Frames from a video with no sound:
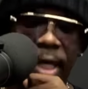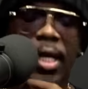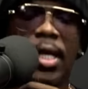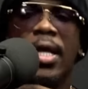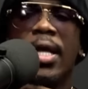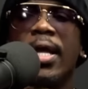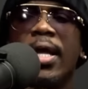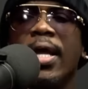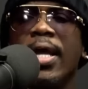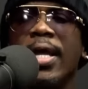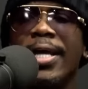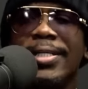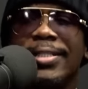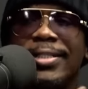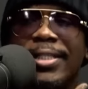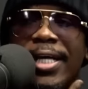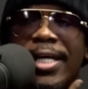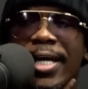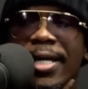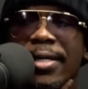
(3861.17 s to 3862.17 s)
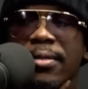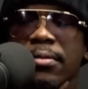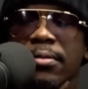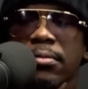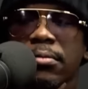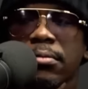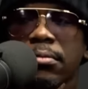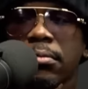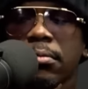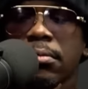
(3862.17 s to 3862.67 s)
He said,
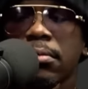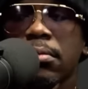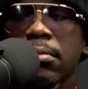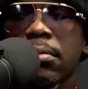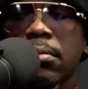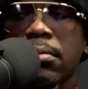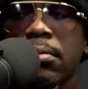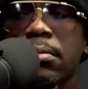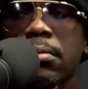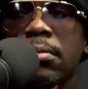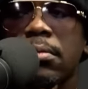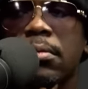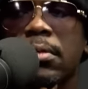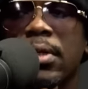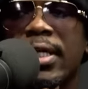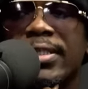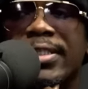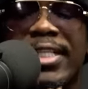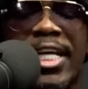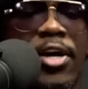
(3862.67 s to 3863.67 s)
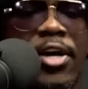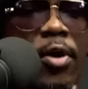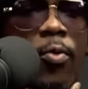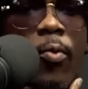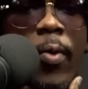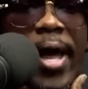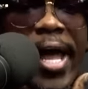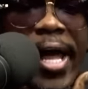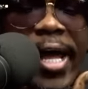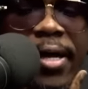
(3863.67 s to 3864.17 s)
Is there a way